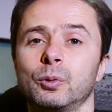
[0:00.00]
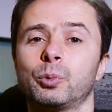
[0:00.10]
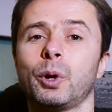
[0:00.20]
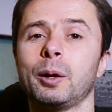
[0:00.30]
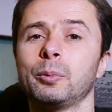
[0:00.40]

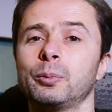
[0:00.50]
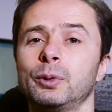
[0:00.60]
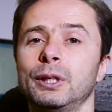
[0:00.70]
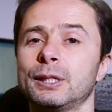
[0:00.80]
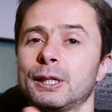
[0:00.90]
prime
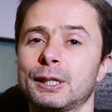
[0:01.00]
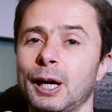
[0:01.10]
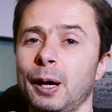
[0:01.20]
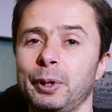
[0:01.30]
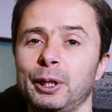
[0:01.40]
lenses
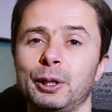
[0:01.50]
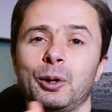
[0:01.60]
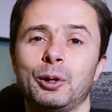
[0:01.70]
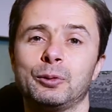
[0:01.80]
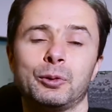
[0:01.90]
coming
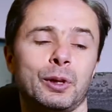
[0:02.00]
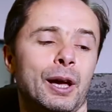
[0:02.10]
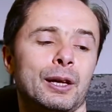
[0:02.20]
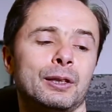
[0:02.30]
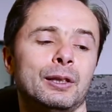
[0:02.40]
along for
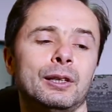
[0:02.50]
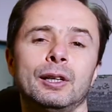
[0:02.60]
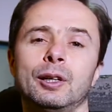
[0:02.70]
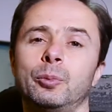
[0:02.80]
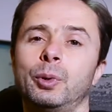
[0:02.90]
that,
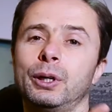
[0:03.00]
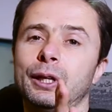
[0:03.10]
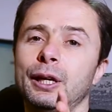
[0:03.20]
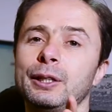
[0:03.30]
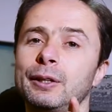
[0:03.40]
but
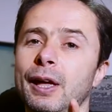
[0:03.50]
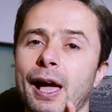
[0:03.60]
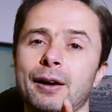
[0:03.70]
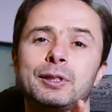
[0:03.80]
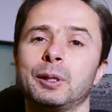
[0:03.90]
they
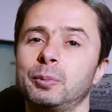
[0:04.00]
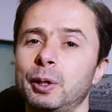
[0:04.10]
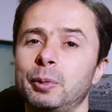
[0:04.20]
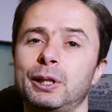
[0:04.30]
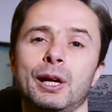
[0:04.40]
have some
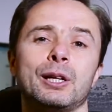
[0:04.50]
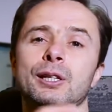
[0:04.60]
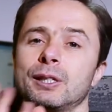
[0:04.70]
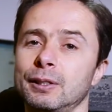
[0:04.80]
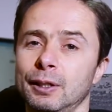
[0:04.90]

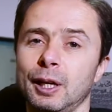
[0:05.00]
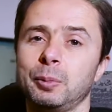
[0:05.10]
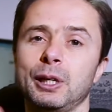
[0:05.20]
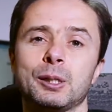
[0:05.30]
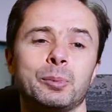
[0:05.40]
limitations. Let
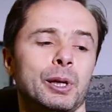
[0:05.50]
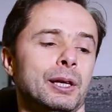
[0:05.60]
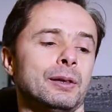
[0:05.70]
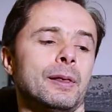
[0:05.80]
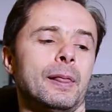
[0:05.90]
me
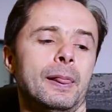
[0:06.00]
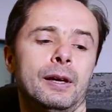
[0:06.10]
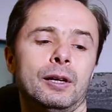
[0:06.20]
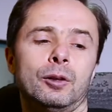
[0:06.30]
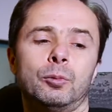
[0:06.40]
explain.
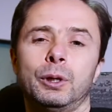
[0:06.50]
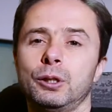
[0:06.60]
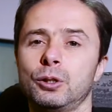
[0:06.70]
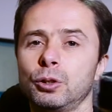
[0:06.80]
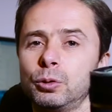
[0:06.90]
When
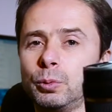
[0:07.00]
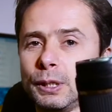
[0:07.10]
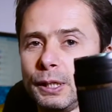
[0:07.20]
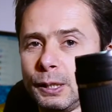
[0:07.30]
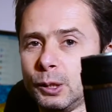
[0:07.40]
you shoot
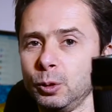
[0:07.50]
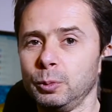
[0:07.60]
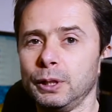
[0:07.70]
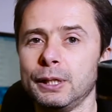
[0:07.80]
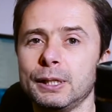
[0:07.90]
with a
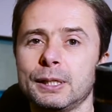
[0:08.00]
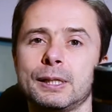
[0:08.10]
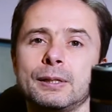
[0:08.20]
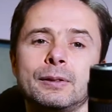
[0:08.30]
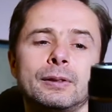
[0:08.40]
zoom lens,